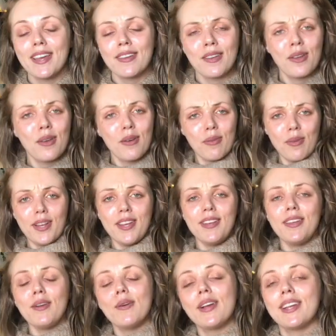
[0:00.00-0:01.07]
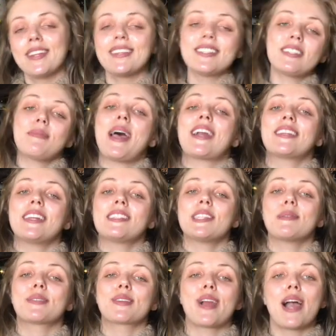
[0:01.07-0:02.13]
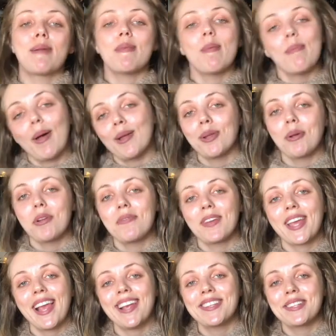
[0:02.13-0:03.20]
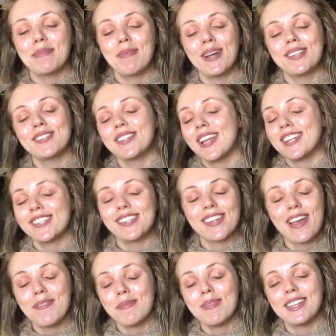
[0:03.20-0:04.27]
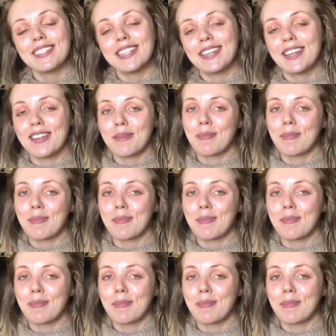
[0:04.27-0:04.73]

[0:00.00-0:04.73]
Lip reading: what are you doing? Smack that subscribe and bell notification button so that you never miss another post from